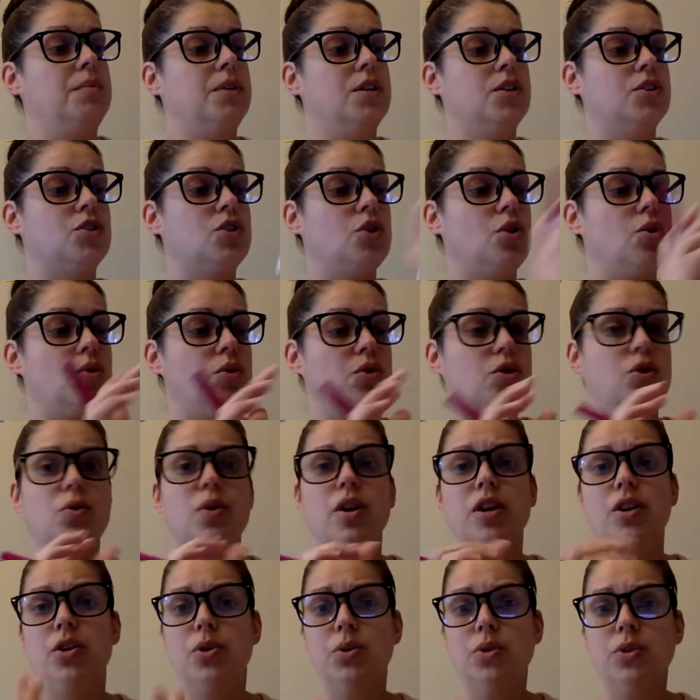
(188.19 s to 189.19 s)
So you
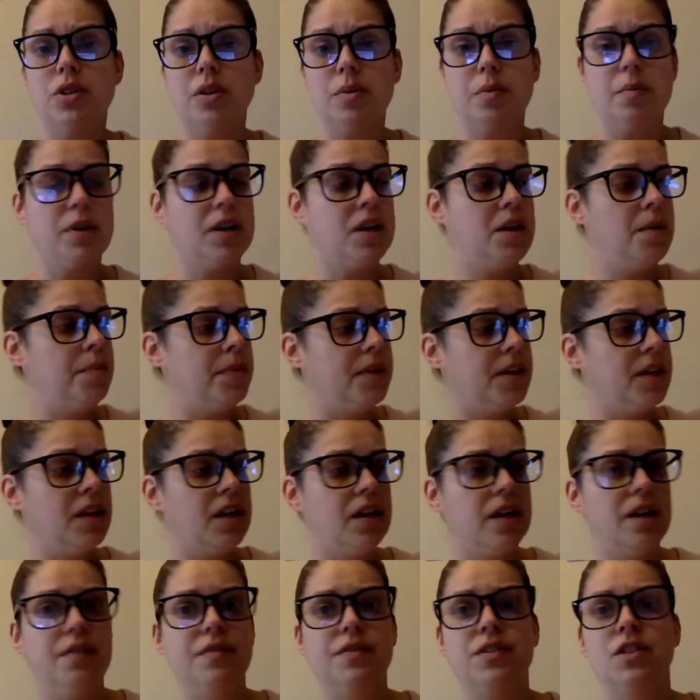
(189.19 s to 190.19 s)
can use your
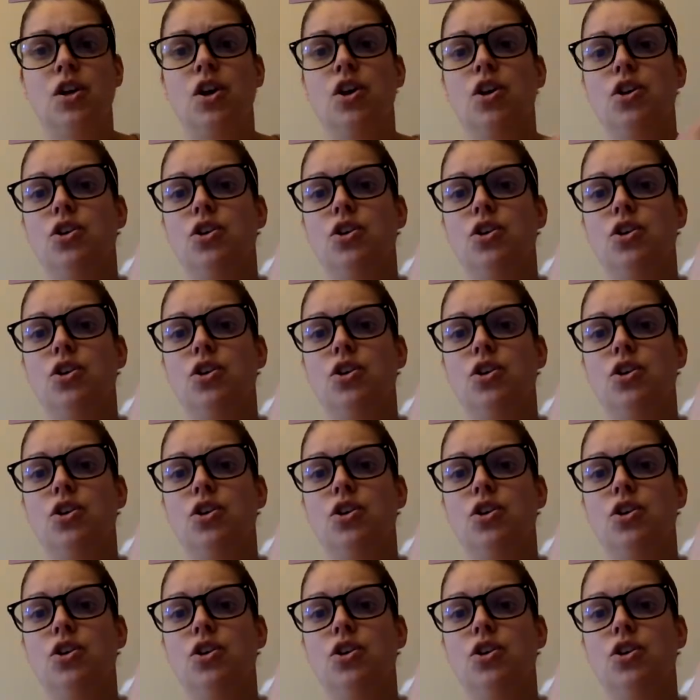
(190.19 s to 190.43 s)
manipulatives.